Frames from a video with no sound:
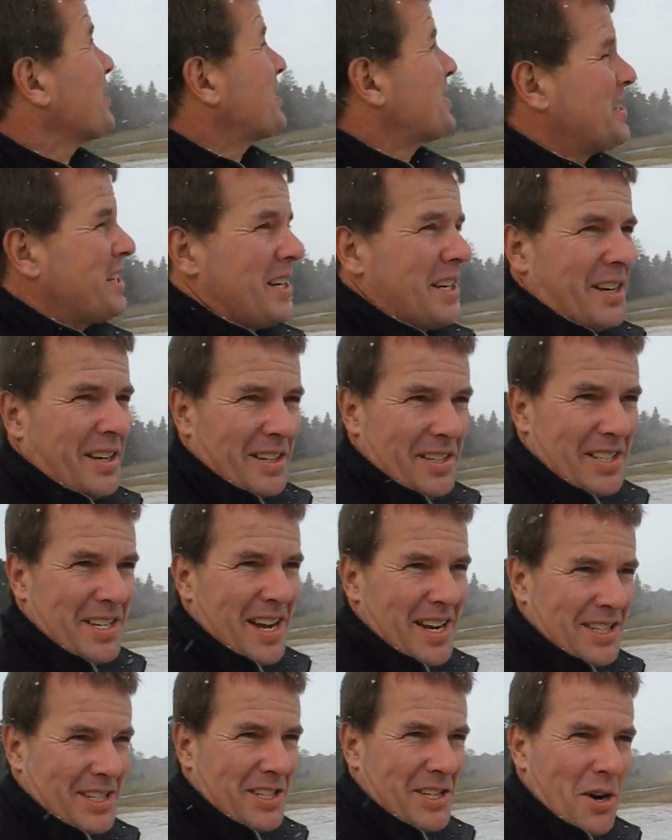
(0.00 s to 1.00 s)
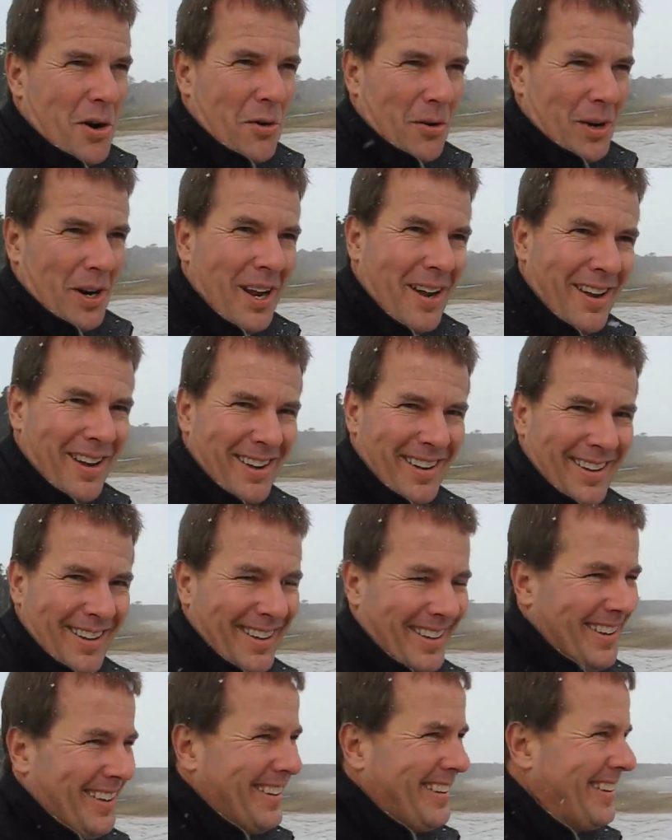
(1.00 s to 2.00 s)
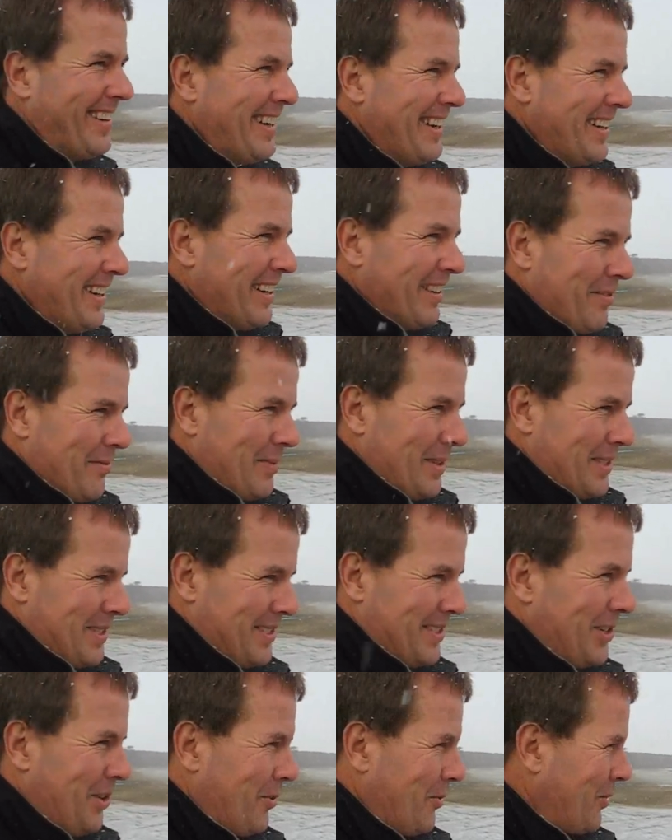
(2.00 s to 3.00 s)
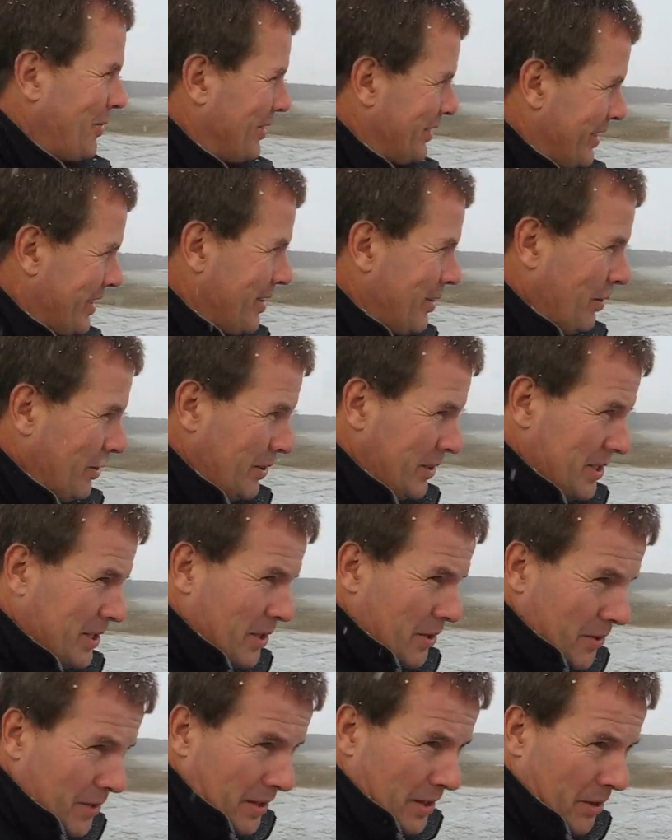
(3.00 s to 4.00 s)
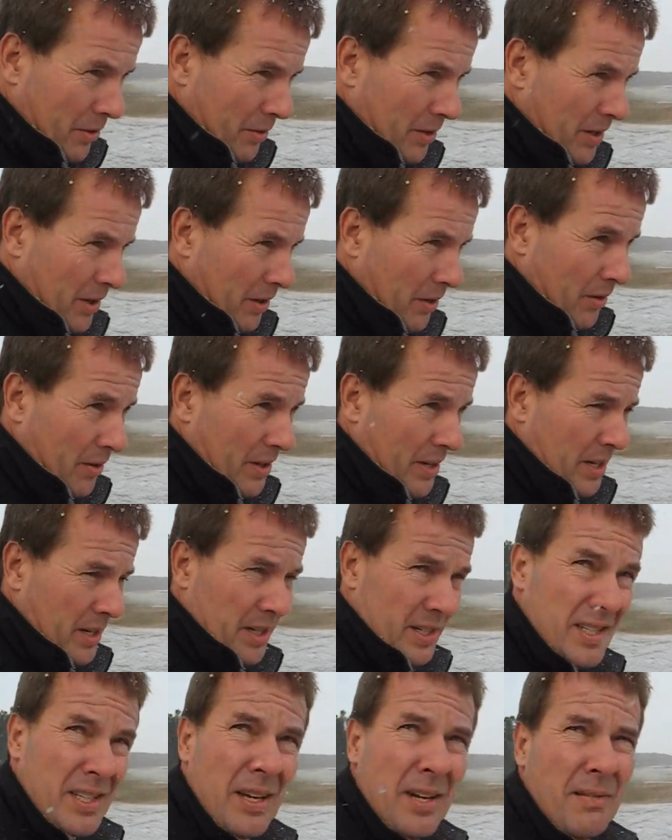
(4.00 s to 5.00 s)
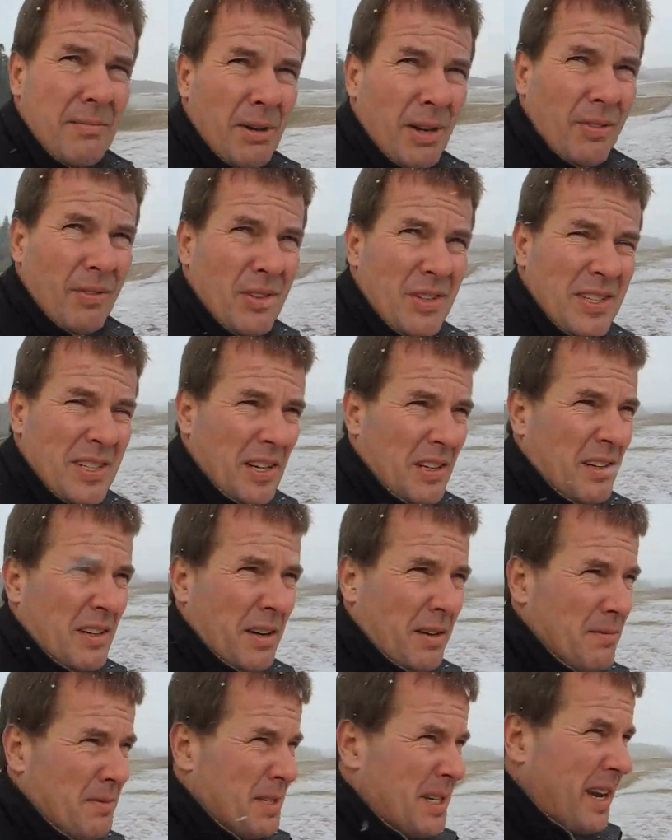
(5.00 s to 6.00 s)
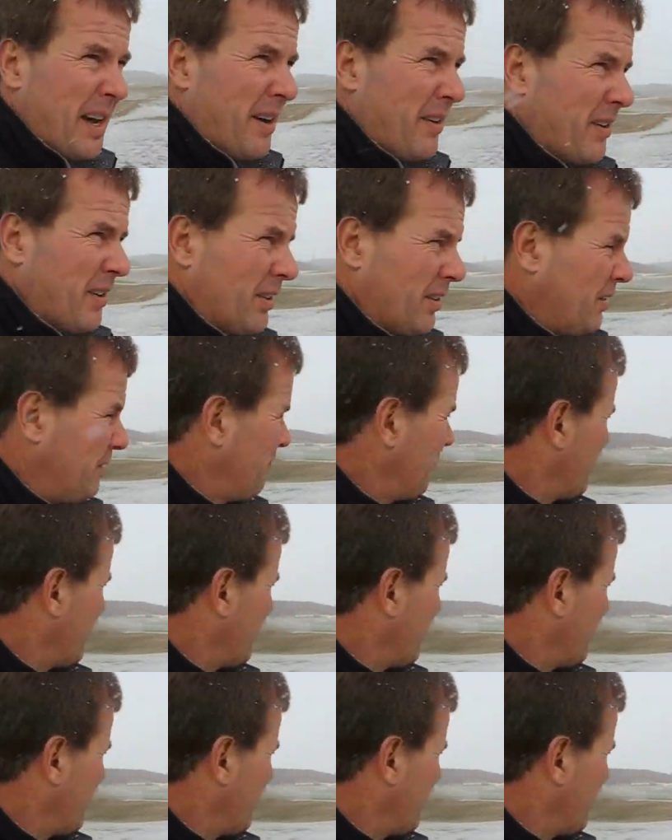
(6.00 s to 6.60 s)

to see and it's not snowing. But it's still really cold. It's 33 degrees, but if the sun comes out, it'll